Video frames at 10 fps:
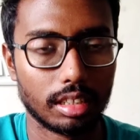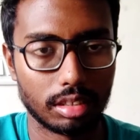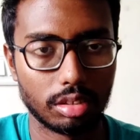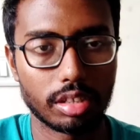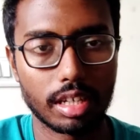
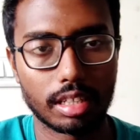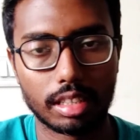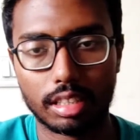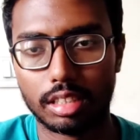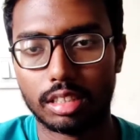Okay,
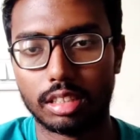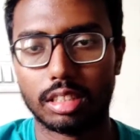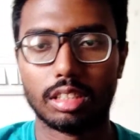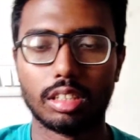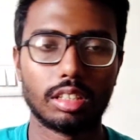
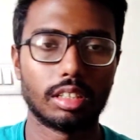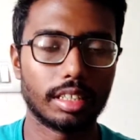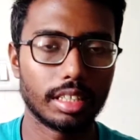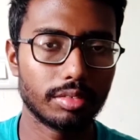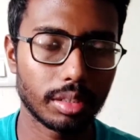
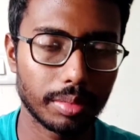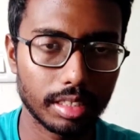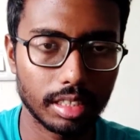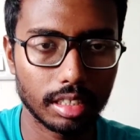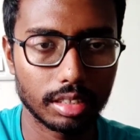if
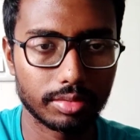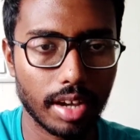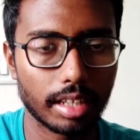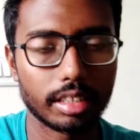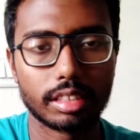everything is
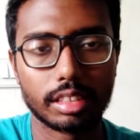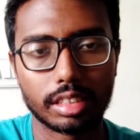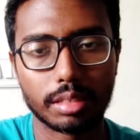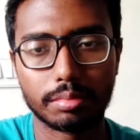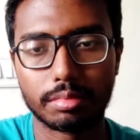fine in
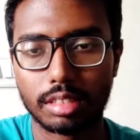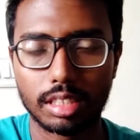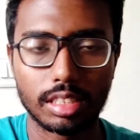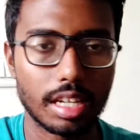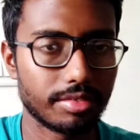system
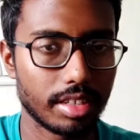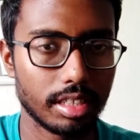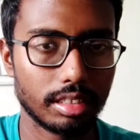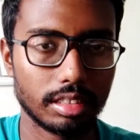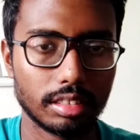design phase,